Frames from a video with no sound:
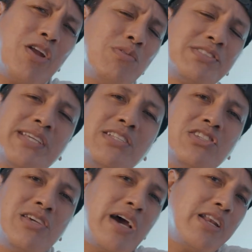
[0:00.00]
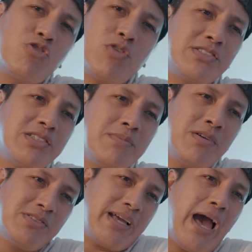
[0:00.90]
it was sketchy, I didn't trust him.
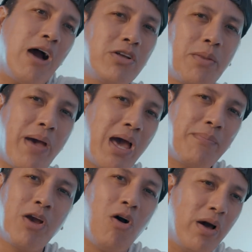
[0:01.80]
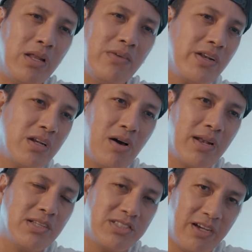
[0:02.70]
I was like, how could the pad be all uneven and all
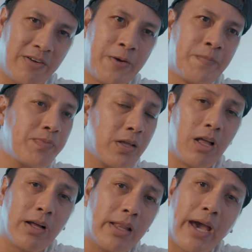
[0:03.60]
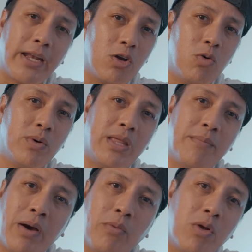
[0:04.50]
that stuff? Luckily I didn't go with
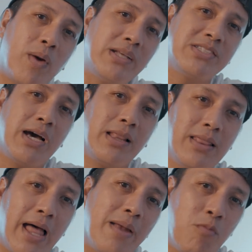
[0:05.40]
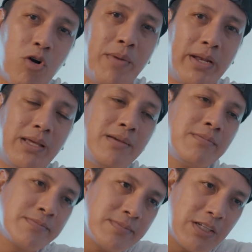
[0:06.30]
them, I would have wasted a lot more money.
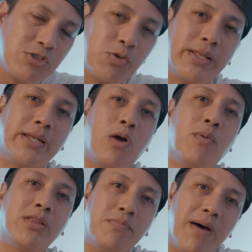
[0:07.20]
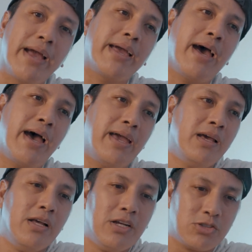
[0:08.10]
So then I went to my guy.
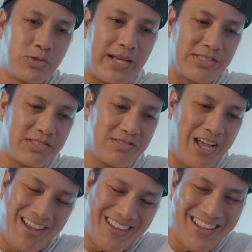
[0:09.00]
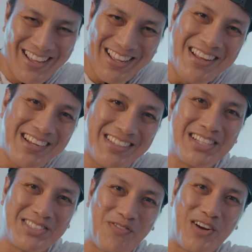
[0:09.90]
So that's
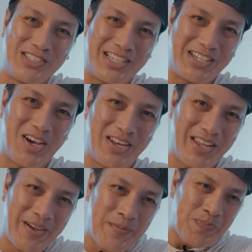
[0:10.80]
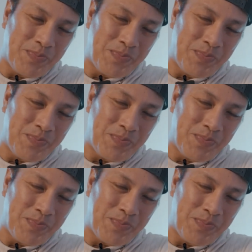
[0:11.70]
that's the first thing done, yeah?